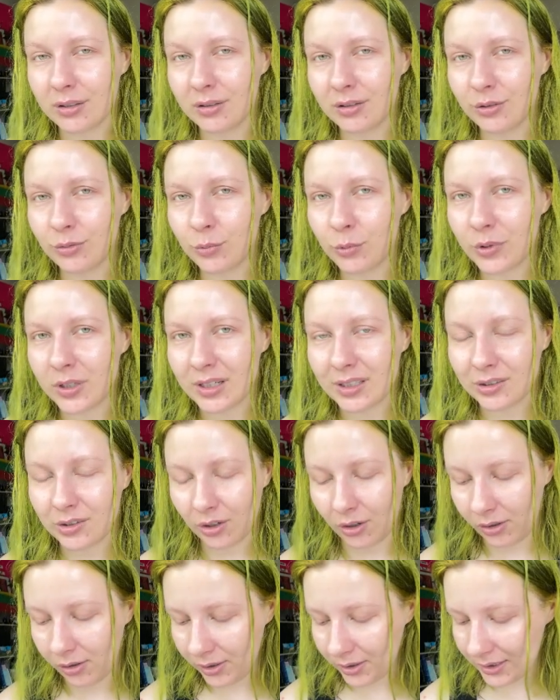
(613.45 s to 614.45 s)

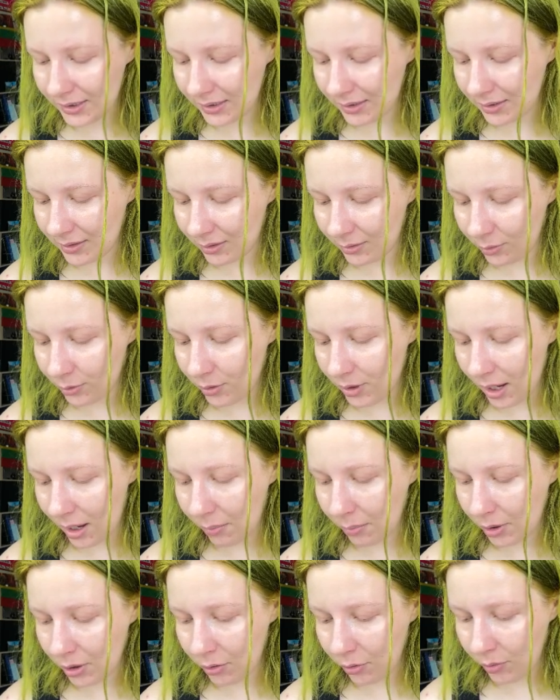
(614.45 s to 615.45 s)
results, so
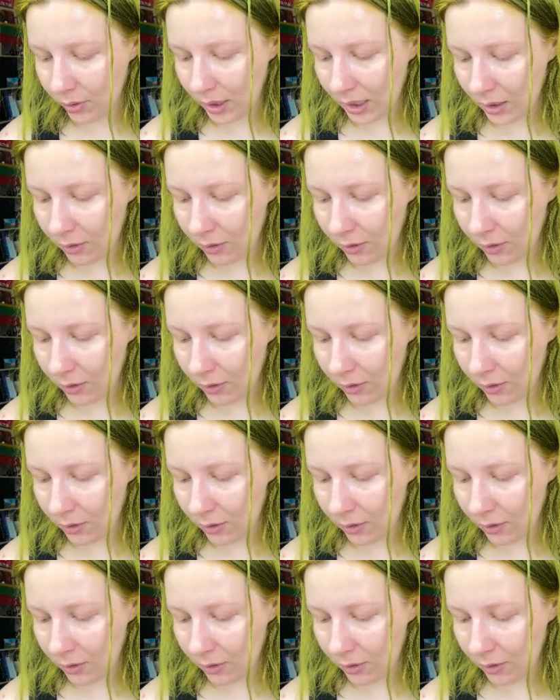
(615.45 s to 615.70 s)
I'm going